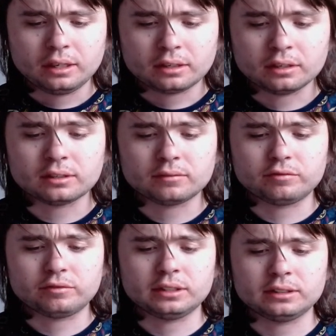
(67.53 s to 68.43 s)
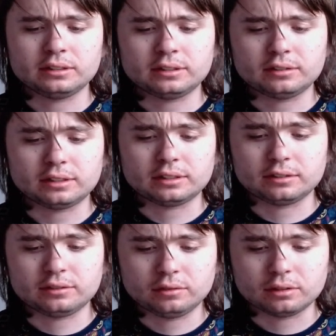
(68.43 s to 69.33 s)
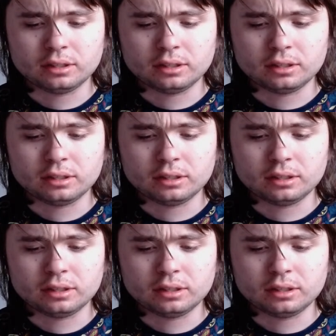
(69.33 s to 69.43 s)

9th, 1964.